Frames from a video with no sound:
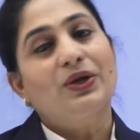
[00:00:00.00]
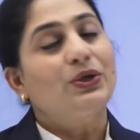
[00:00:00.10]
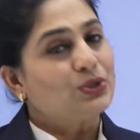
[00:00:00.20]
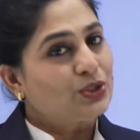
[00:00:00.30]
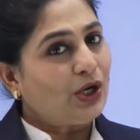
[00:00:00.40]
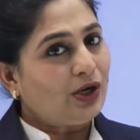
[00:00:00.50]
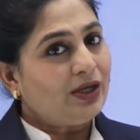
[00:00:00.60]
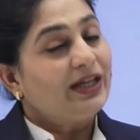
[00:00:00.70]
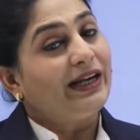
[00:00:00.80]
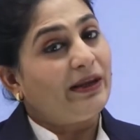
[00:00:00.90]
So
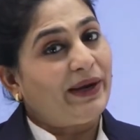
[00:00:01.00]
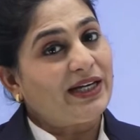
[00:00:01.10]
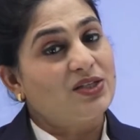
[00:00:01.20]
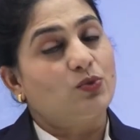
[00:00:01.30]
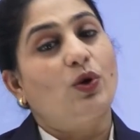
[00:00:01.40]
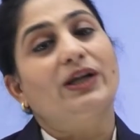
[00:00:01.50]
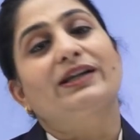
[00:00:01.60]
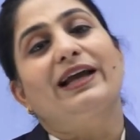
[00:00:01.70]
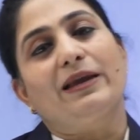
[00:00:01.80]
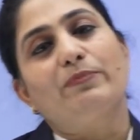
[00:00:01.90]
depends what
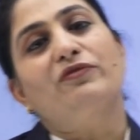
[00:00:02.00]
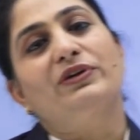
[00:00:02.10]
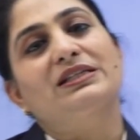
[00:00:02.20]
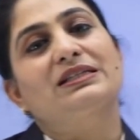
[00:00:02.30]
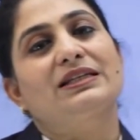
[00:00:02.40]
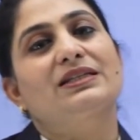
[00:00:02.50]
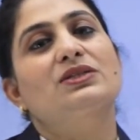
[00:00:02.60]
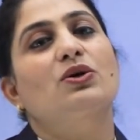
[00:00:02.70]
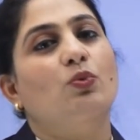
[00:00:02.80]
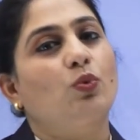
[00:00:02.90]
type of distance
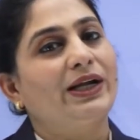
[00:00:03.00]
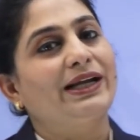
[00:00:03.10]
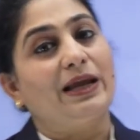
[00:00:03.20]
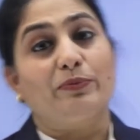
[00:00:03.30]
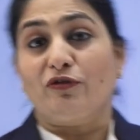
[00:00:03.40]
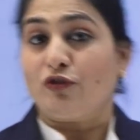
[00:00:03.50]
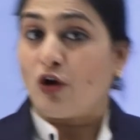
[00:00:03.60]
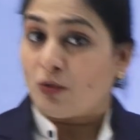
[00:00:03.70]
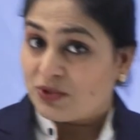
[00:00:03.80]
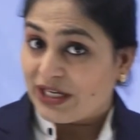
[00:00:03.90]
or what type of
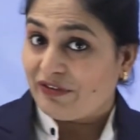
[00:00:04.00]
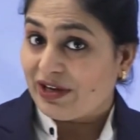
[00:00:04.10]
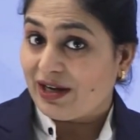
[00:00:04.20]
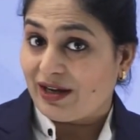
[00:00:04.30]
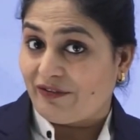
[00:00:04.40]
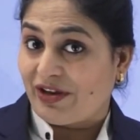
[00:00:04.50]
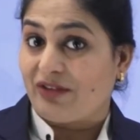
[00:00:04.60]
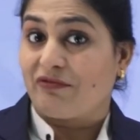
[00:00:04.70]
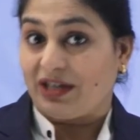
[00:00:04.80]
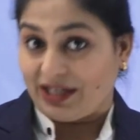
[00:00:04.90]
object we are
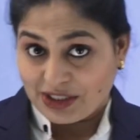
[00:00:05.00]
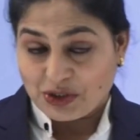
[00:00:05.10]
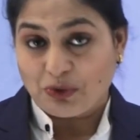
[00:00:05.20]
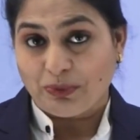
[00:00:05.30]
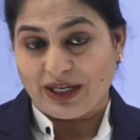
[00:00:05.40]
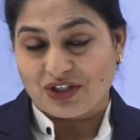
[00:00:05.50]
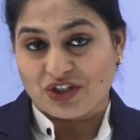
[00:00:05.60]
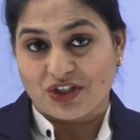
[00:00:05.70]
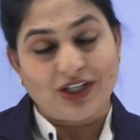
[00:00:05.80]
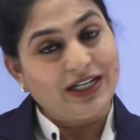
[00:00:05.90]
having, we need to
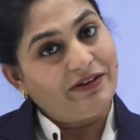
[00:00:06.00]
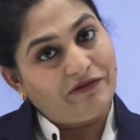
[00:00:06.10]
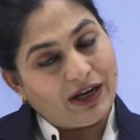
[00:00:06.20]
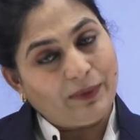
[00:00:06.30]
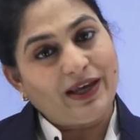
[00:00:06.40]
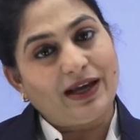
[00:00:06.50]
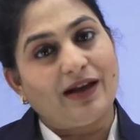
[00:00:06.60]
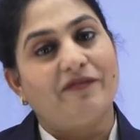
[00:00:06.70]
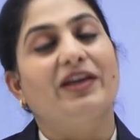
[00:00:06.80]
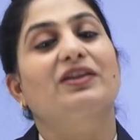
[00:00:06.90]
measure, will be
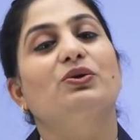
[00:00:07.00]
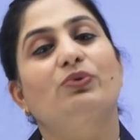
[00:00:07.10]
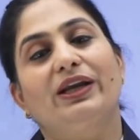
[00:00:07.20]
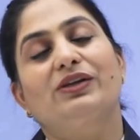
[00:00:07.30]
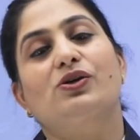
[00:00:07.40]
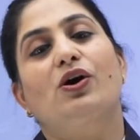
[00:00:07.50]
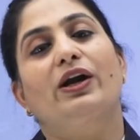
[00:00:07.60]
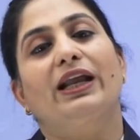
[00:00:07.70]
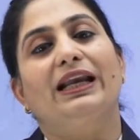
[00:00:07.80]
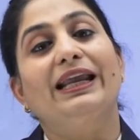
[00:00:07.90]
having the unit
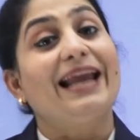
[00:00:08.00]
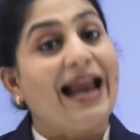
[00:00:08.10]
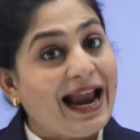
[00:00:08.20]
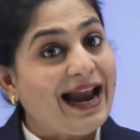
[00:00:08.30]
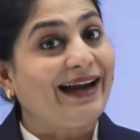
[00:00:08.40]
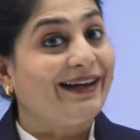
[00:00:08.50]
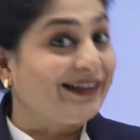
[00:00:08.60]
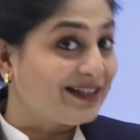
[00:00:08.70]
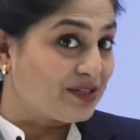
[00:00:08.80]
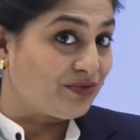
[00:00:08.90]
accordingly, and
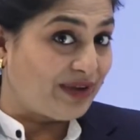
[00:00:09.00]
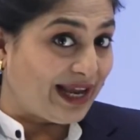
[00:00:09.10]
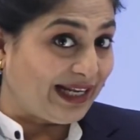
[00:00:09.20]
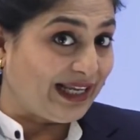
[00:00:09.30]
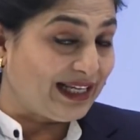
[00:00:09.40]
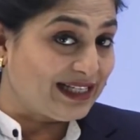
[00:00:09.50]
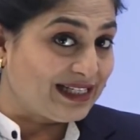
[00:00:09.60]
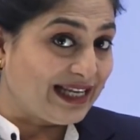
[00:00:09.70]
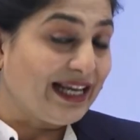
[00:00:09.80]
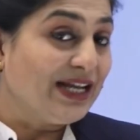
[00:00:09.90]
it is very
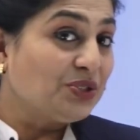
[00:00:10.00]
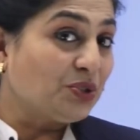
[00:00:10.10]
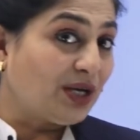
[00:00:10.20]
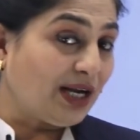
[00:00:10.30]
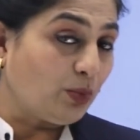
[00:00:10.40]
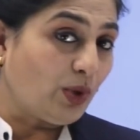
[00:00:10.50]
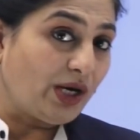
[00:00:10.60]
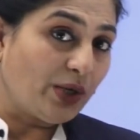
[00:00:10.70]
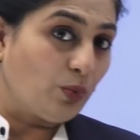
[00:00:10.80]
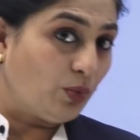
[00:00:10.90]
easy to
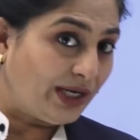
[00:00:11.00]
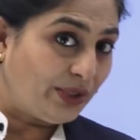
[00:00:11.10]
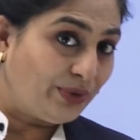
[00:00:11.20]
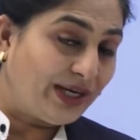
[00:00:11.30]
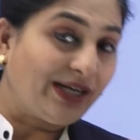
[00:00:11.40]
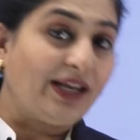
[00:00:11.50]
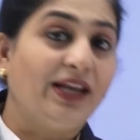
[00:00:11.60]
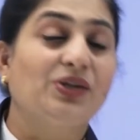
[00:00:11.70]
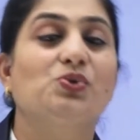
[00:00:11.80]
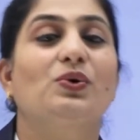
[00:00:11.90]
convert one unit
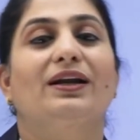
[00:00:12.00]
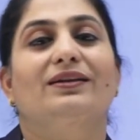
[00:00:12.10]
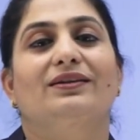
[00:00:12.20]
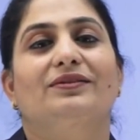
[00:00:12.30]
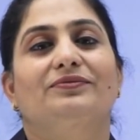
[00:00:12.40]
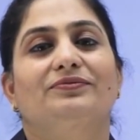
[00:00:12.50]
into another.